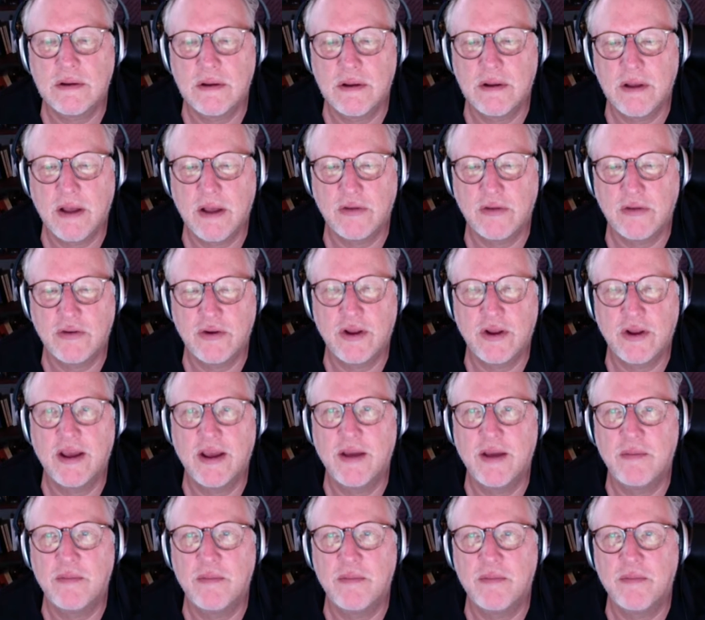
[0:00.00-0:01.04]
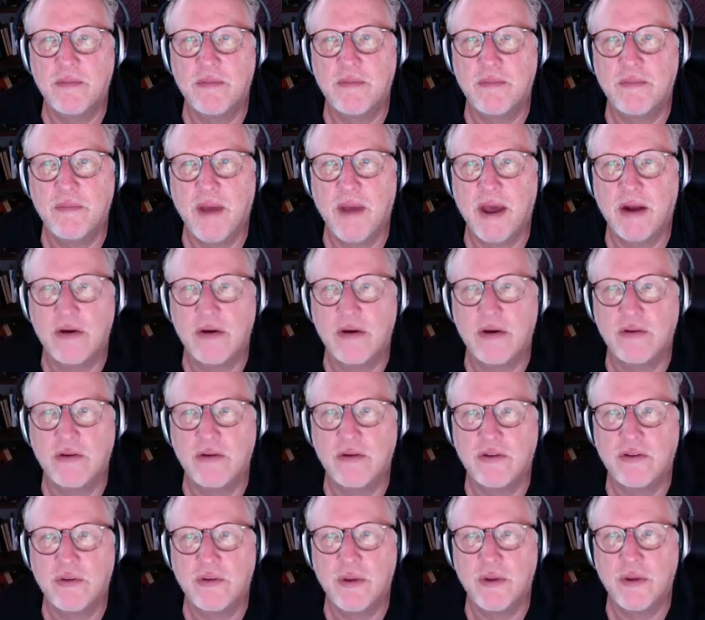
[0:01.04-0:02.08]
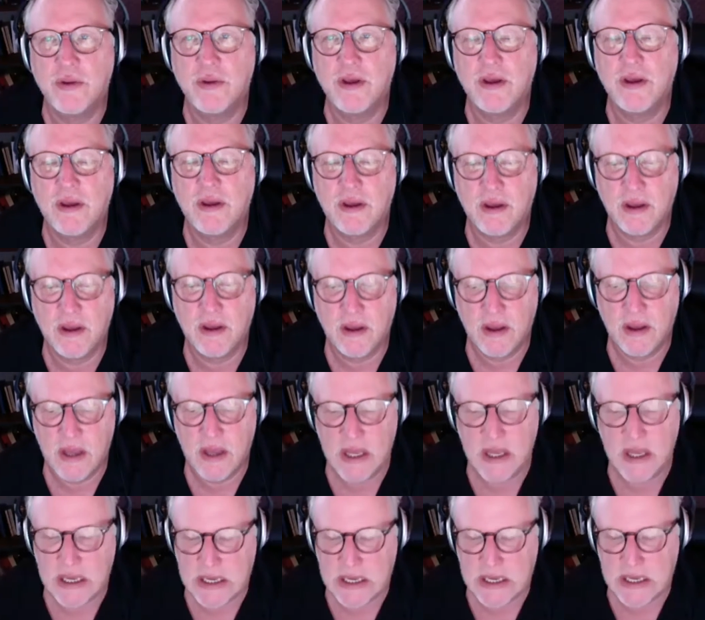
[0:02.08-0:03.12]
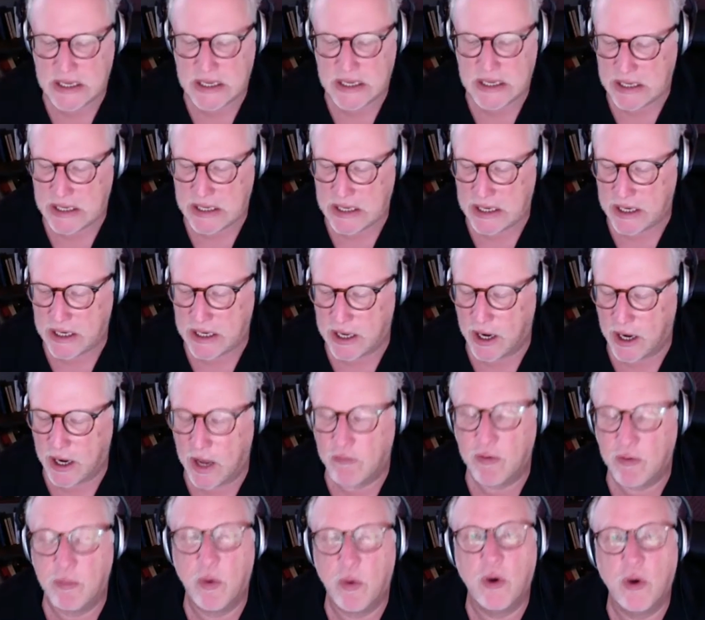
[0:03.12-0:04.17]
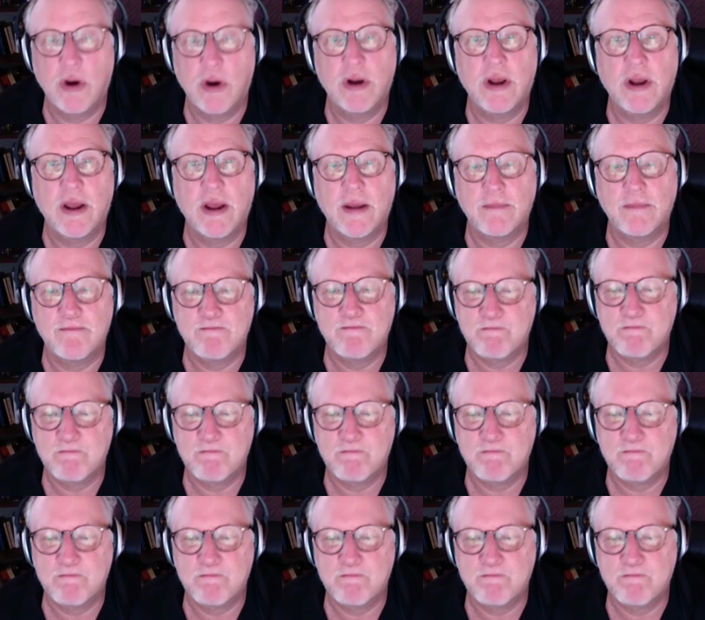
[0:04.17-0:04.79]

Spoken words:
yesterday matters to me, and I love them more today.